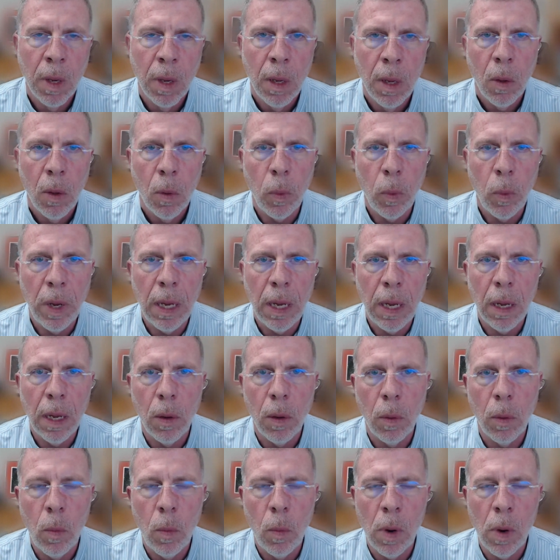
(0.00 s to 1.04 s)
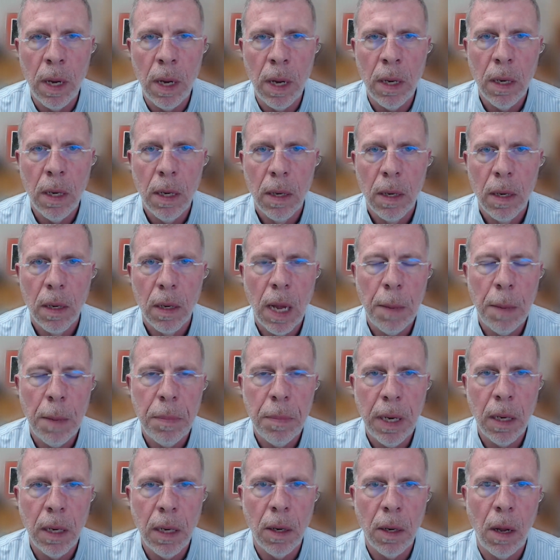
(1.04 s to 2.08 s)
We, one,
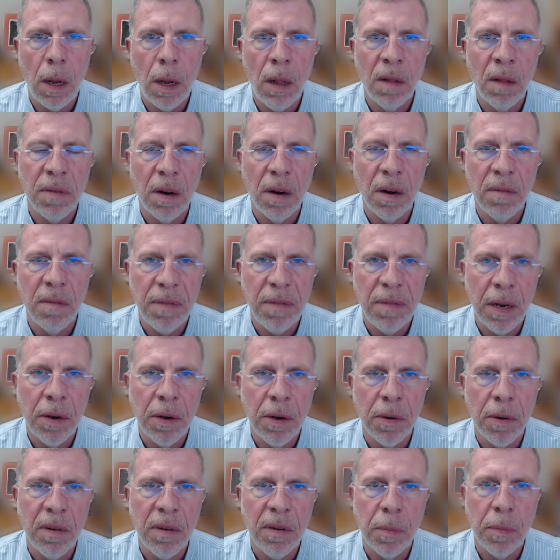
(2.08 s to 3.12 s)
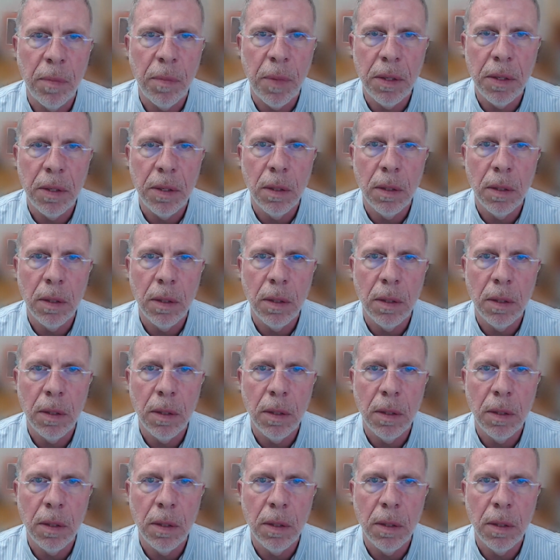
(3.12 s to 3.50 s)
updated all of our vendor information.